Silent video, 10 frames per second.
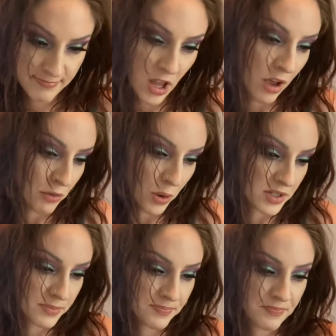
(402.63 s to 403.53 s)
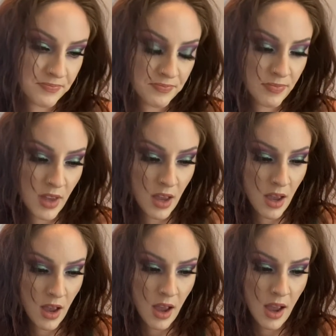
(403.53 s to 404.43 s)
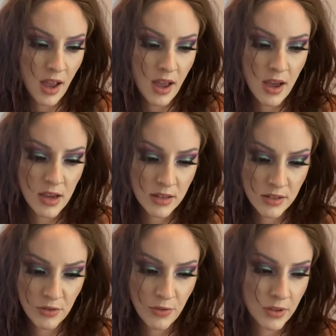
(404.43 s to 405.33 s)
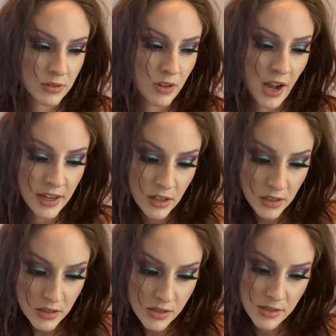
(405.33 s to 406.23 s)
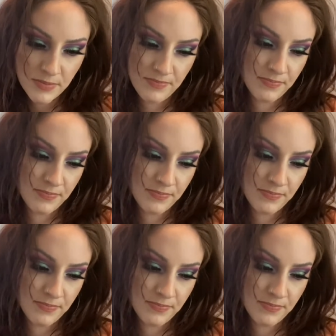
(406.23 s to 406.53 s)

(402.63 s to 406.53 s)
Of course. And for liners,